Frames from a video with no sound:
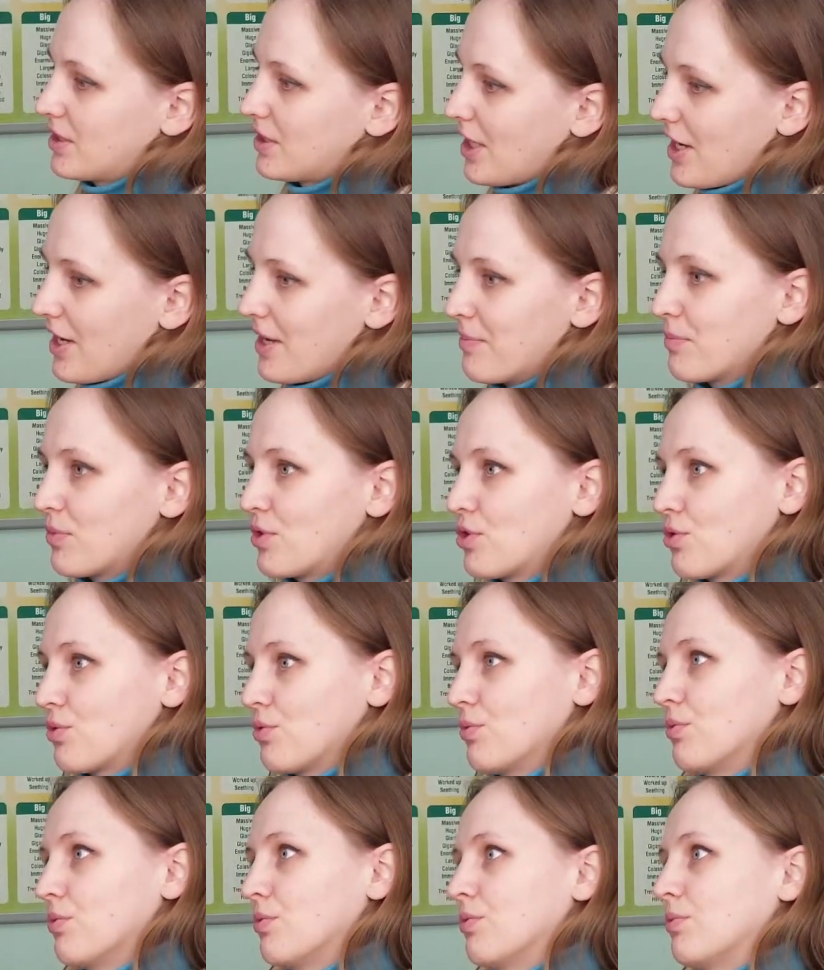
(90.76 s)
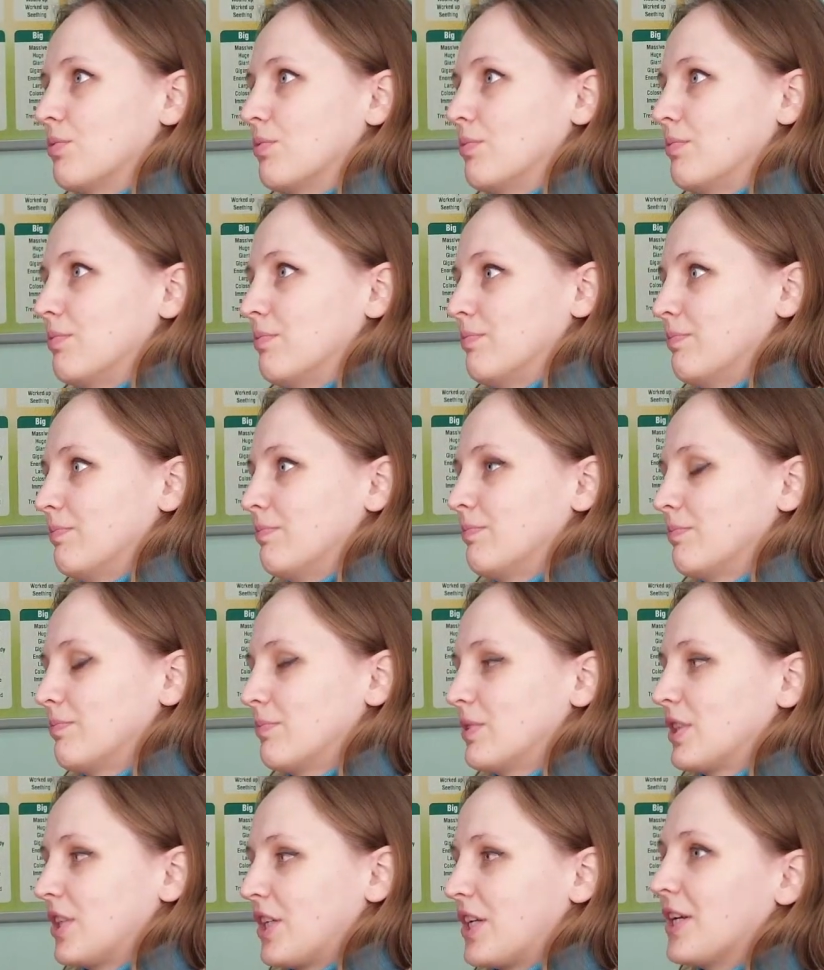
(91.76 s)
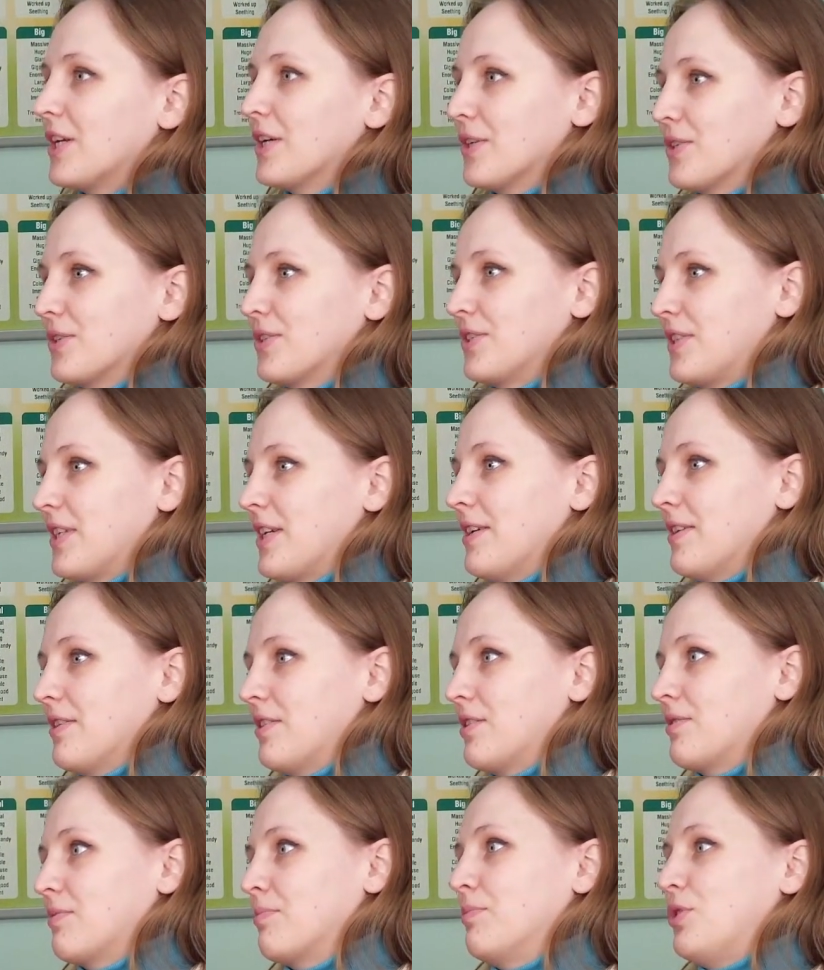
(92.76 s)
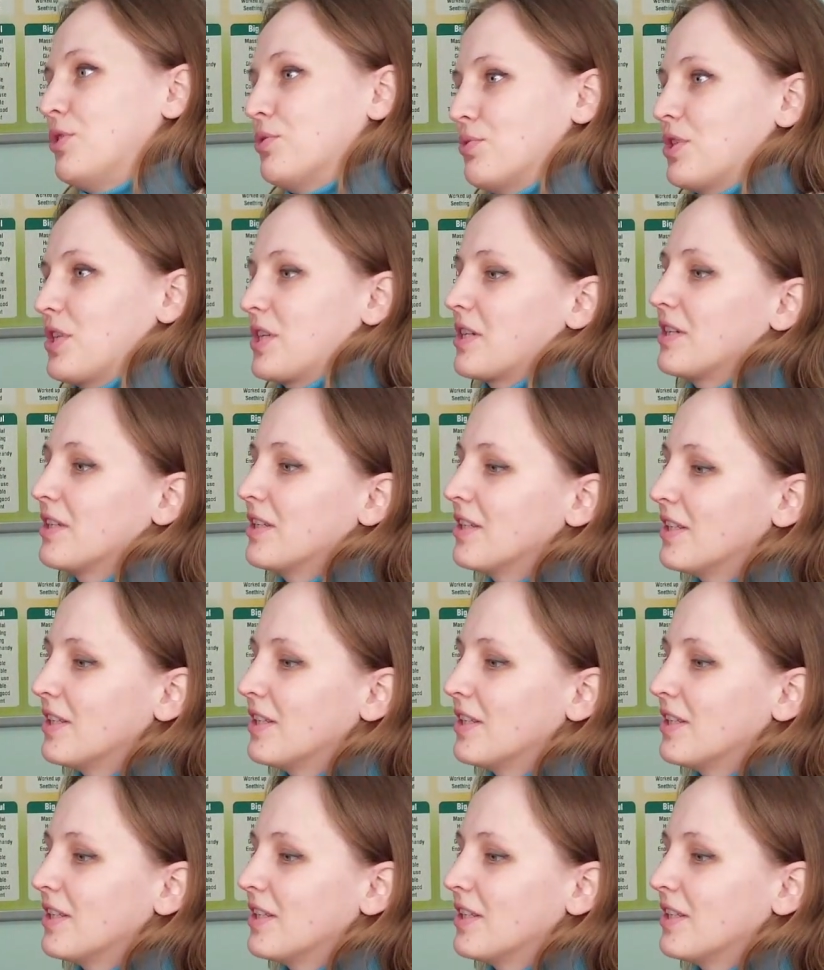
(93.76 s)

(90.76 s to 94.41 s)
time to hear that music.